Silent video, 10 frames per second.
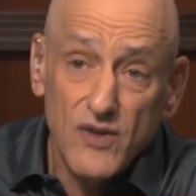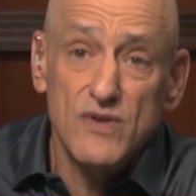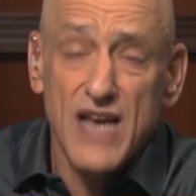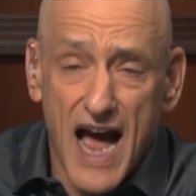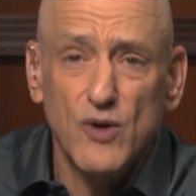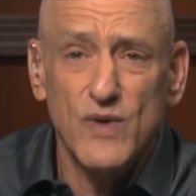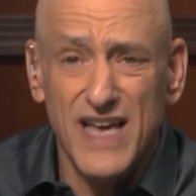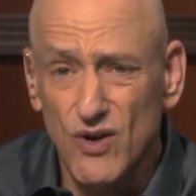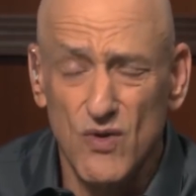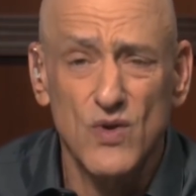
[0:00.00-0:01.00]
And the other is,
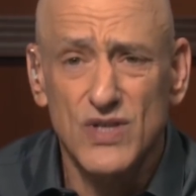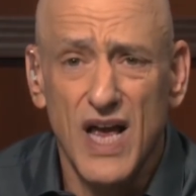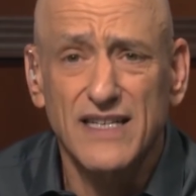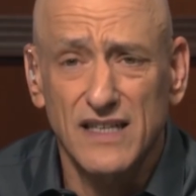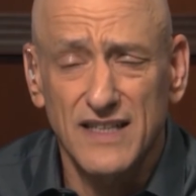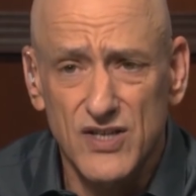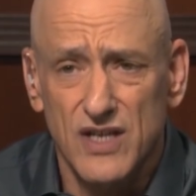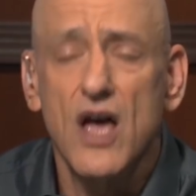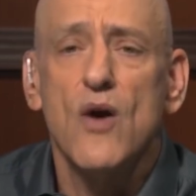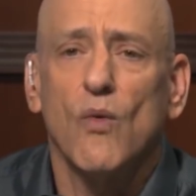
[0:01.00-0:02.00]
how do we get our own side to
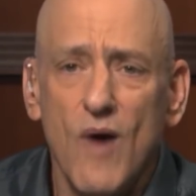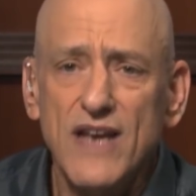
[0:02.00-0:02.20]
listen?